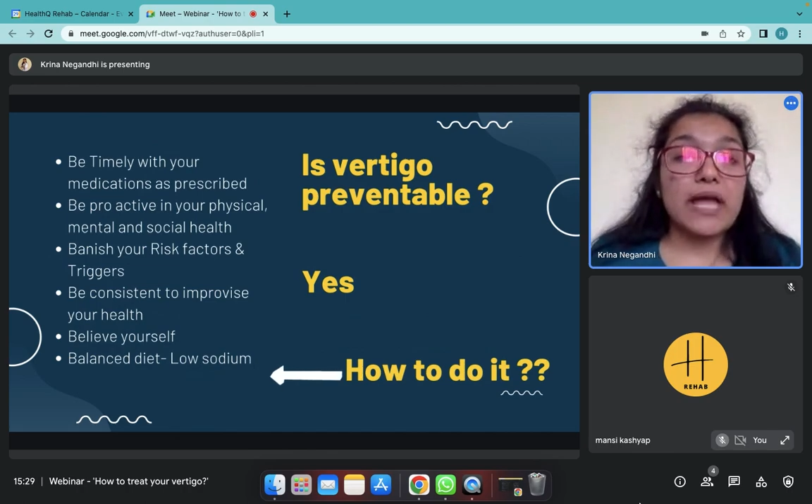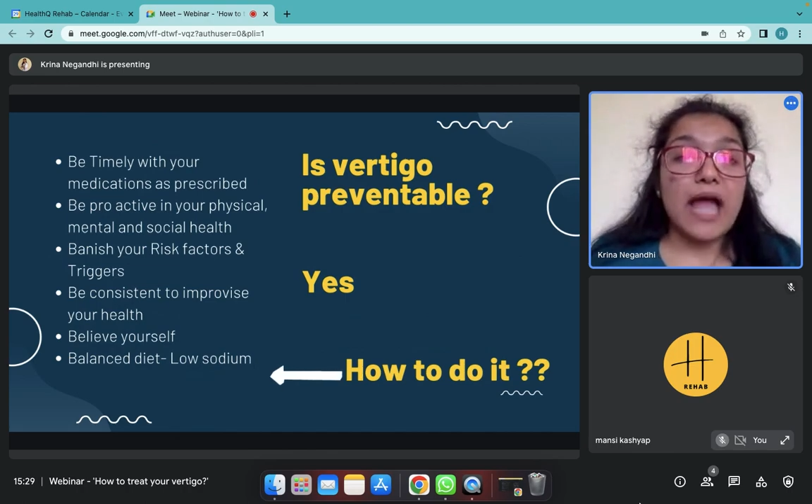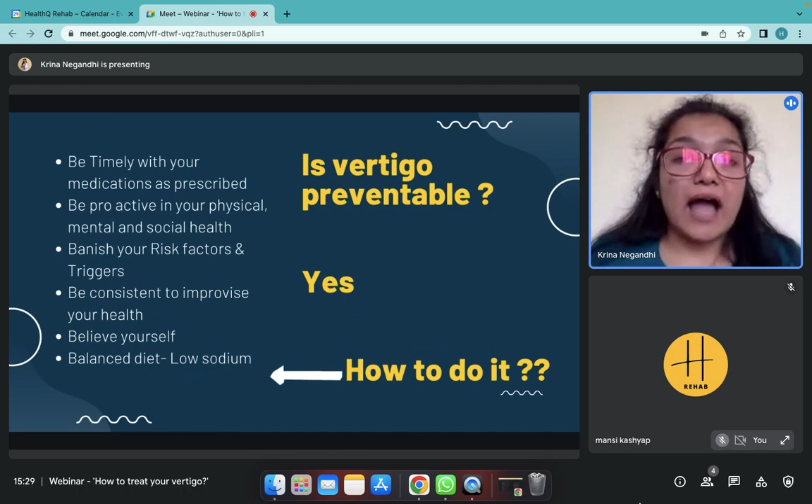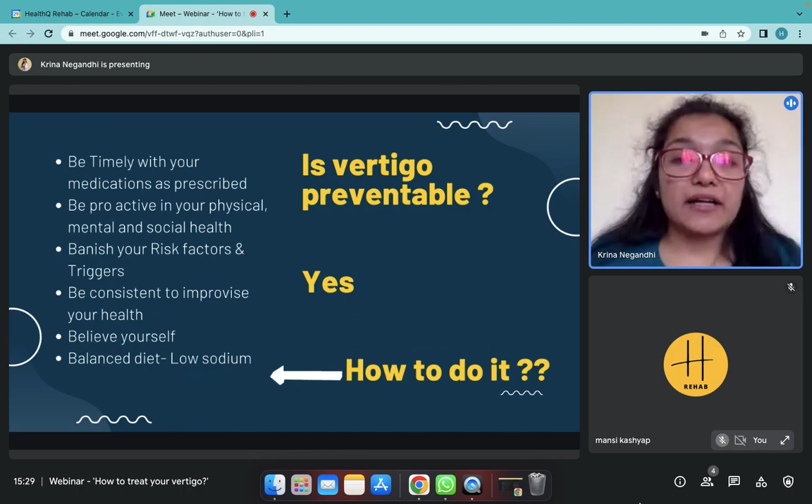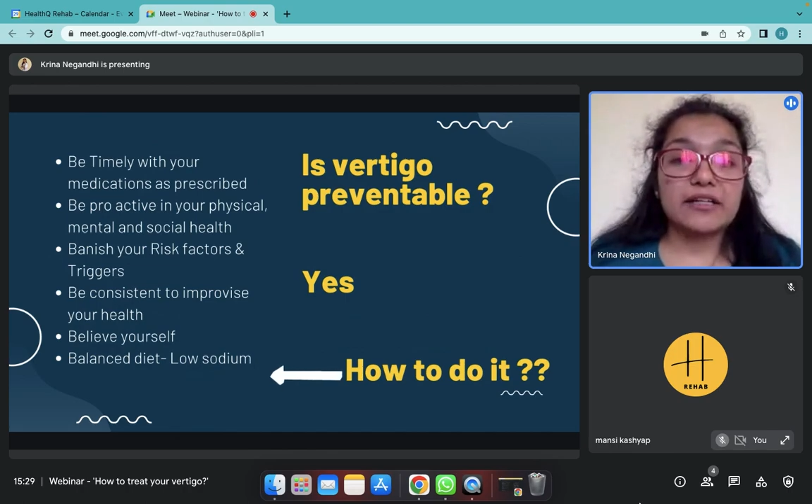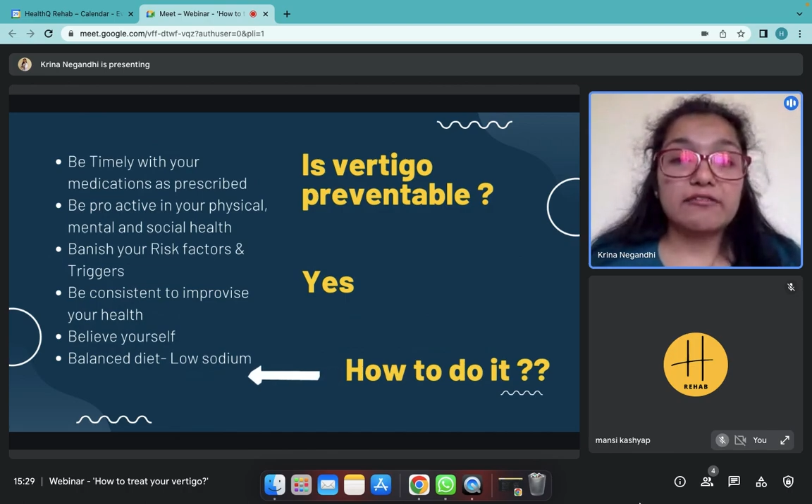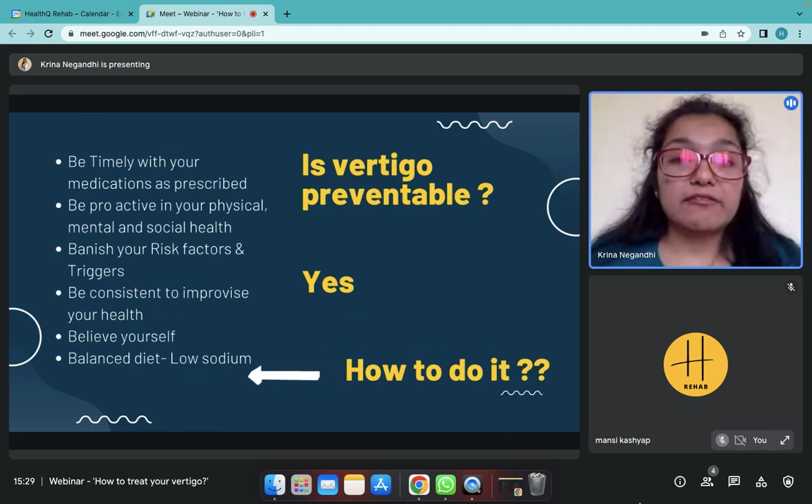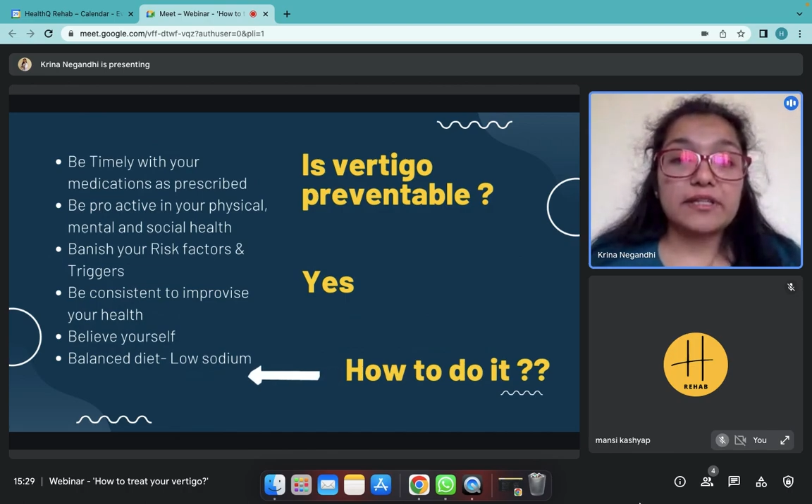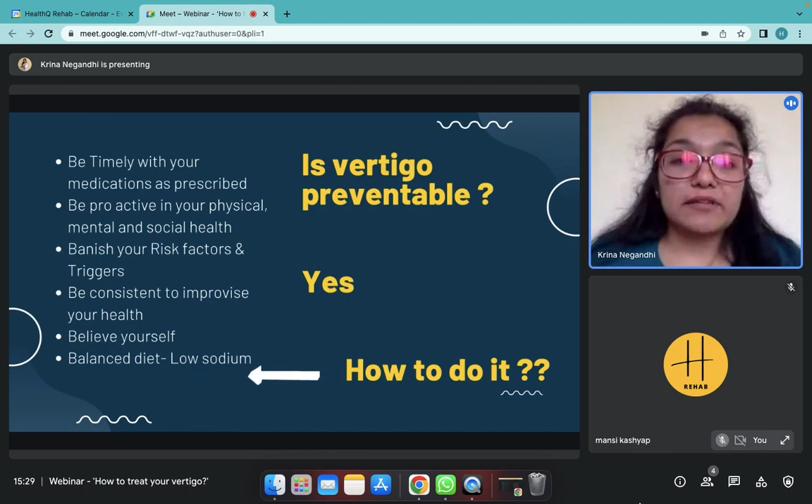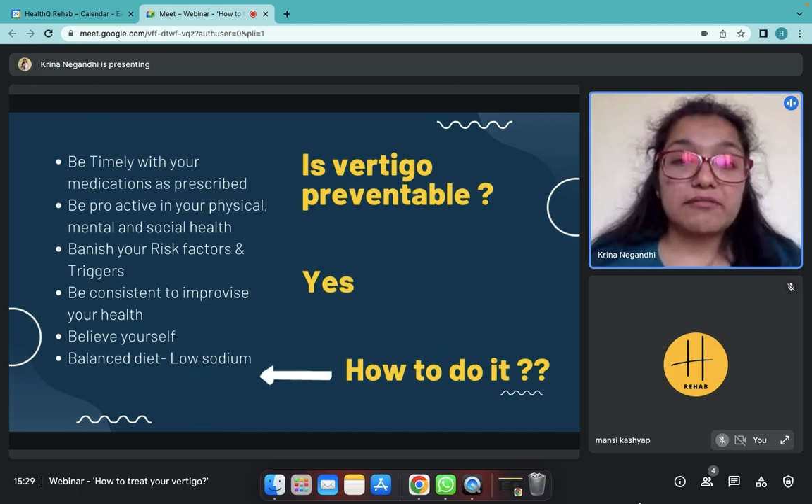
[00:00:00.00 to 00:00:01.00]
to be
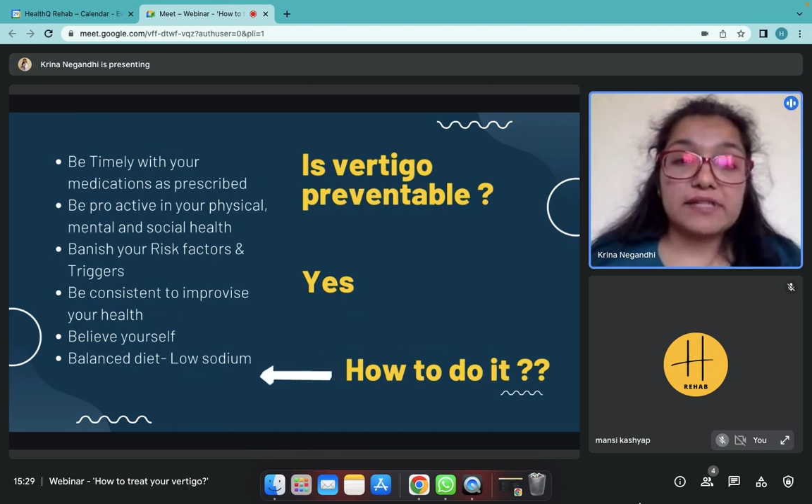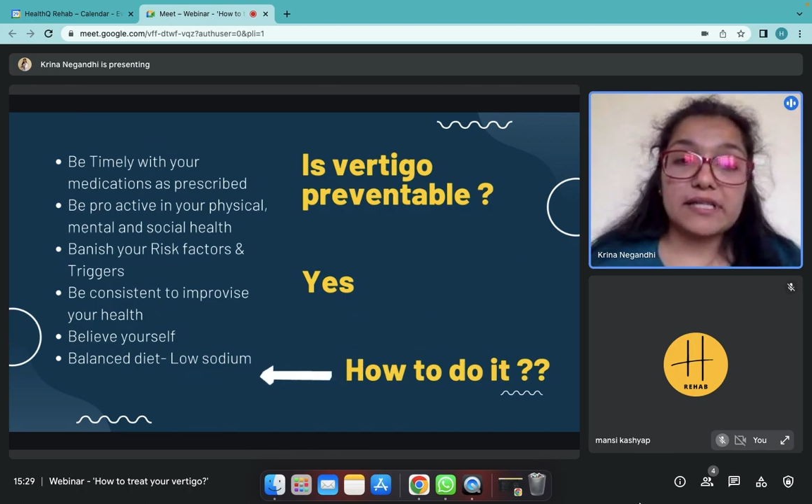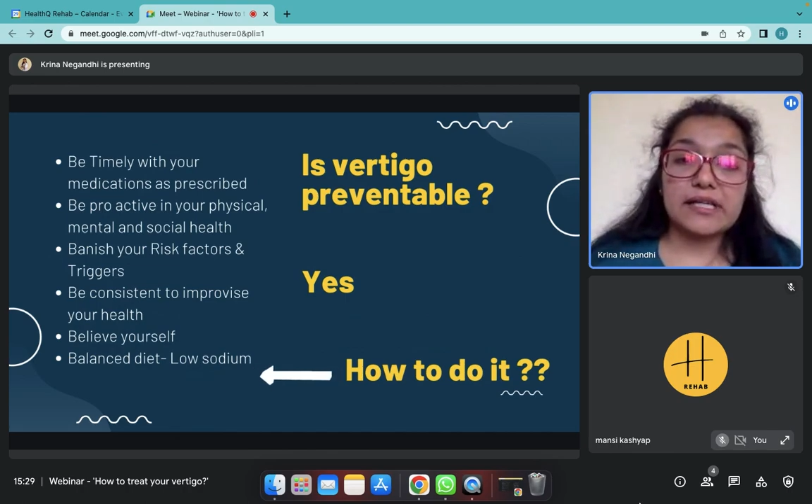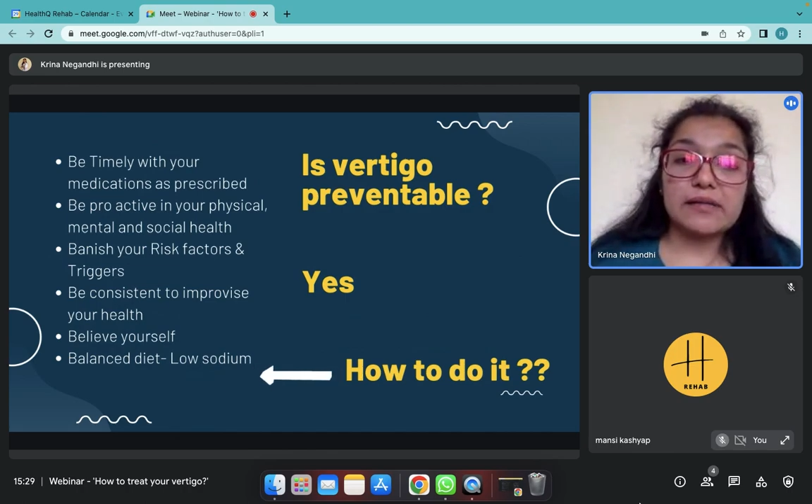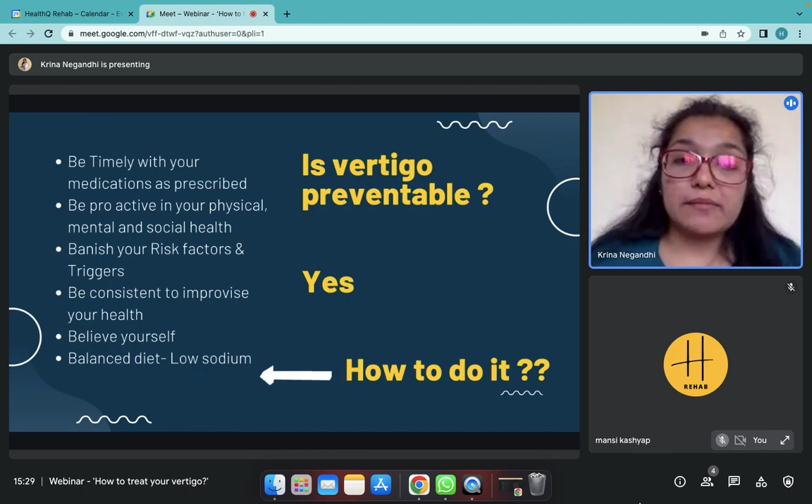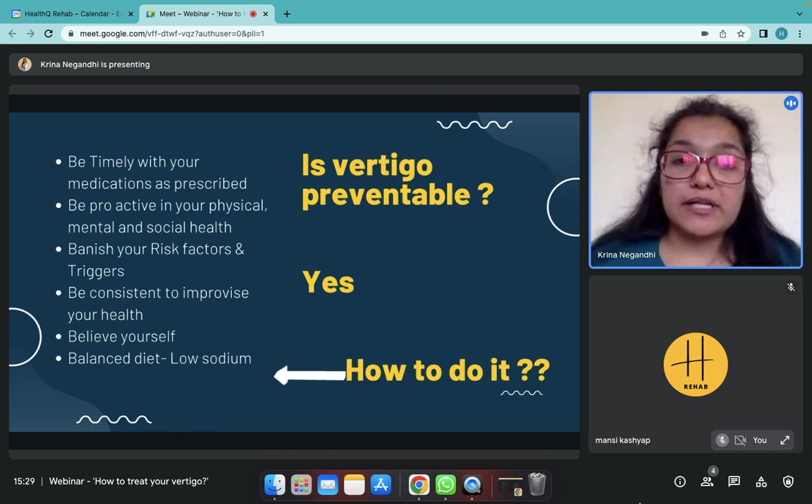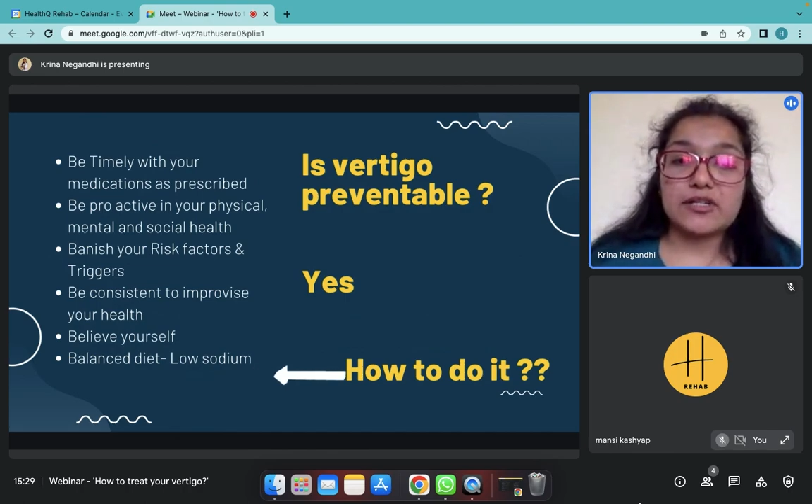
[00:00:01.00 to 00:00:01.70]
active with the physical,